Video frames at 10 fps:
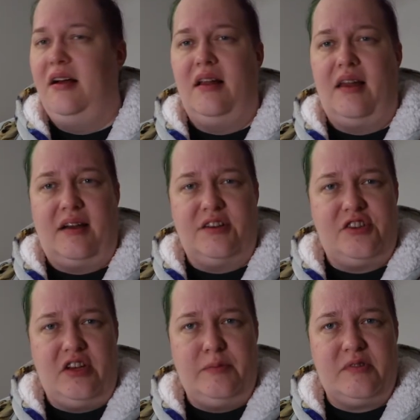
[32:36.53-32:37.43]
like a
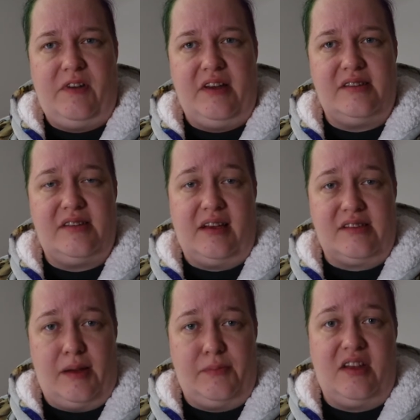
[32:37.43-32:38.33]
sheep's fleece,
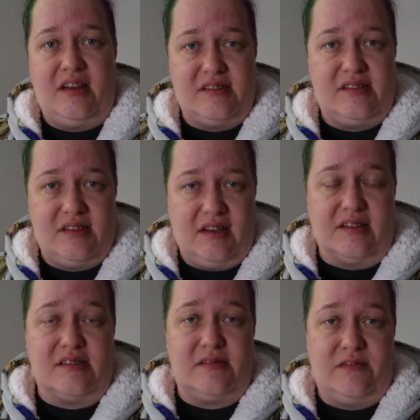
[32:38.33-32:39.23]
except
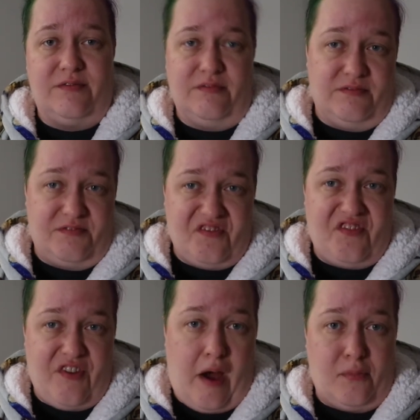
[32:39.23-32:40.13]
it's
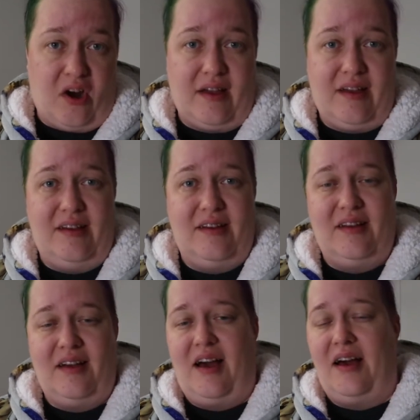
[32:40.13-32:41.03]
fabric
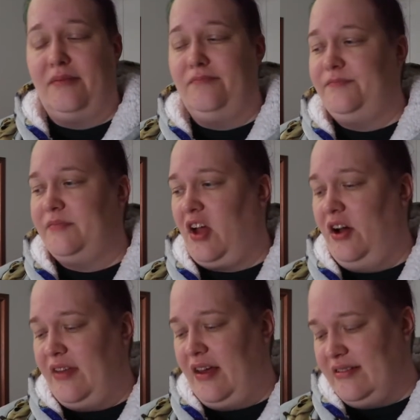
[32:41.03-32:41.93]
on
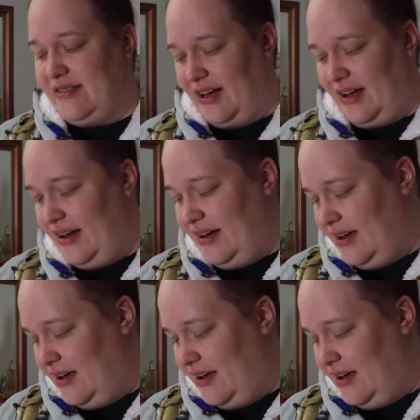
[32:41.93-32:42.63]
the inside.